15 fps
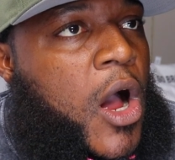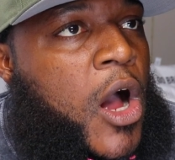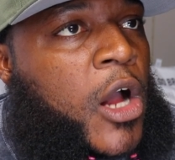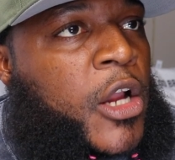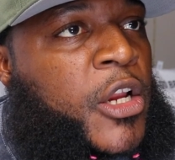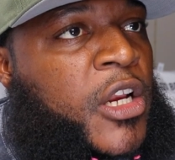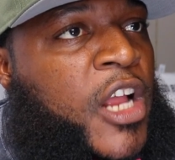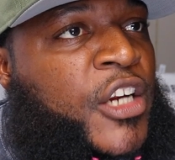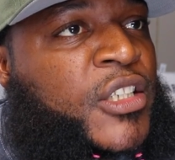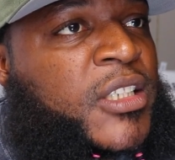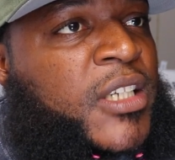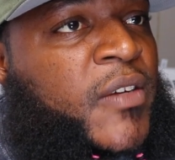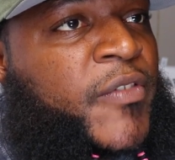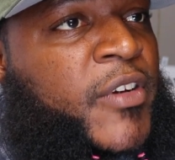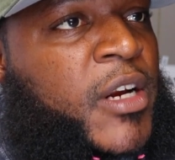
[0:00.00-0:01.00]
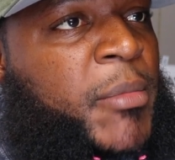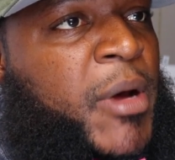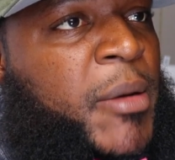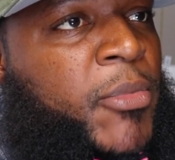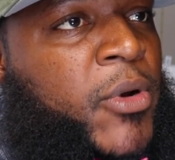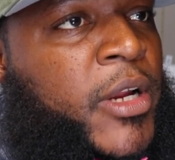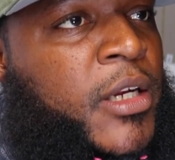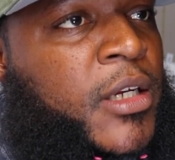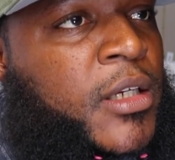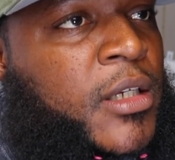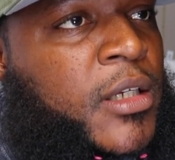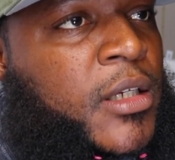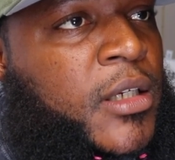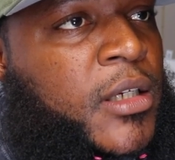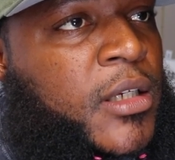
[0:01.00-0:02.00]
Oh, you locked yourself in there, my boy?
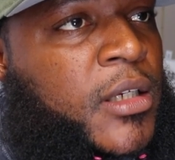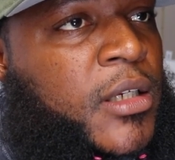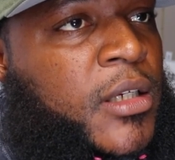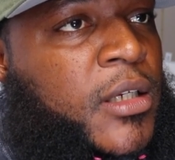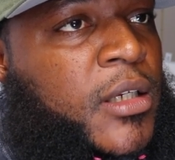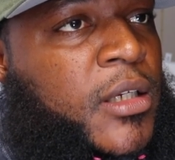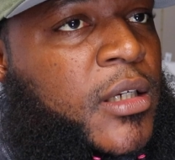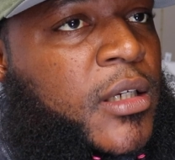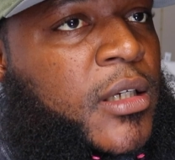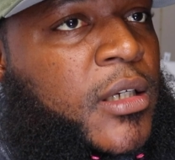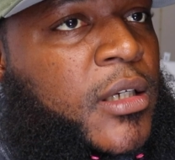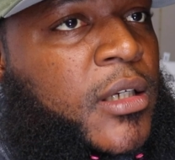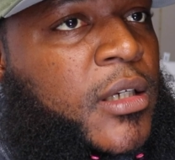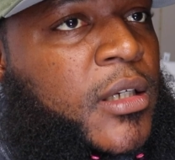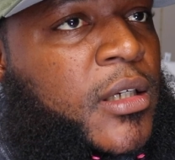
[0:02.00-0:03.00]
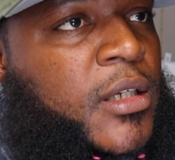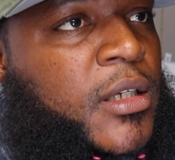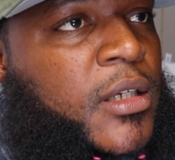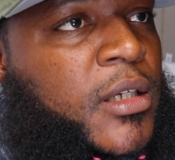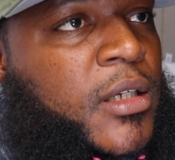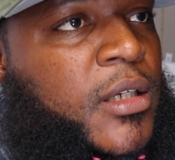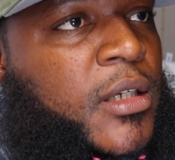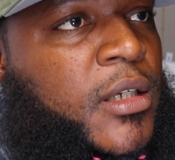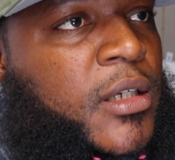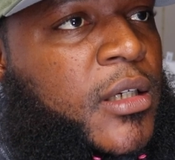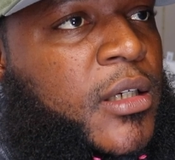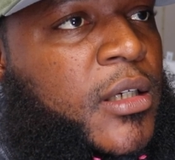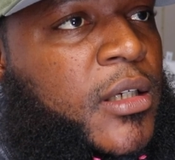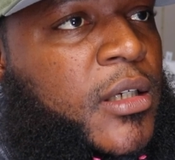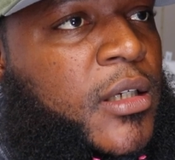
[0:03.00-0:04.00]

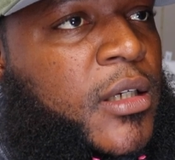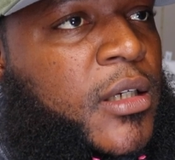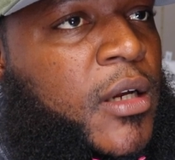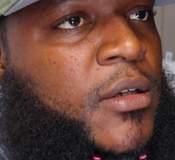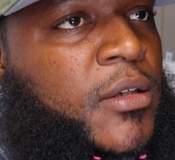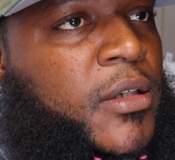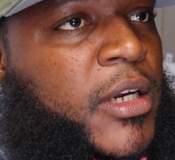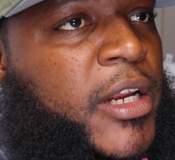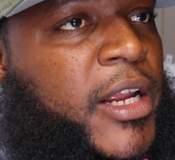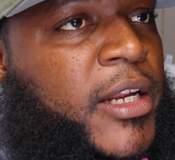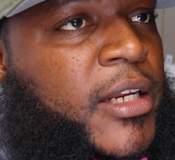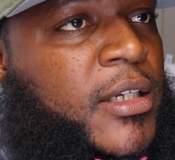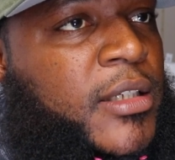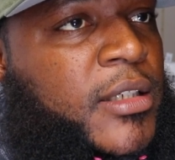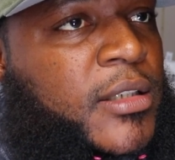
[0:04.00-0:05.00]
Don't do that.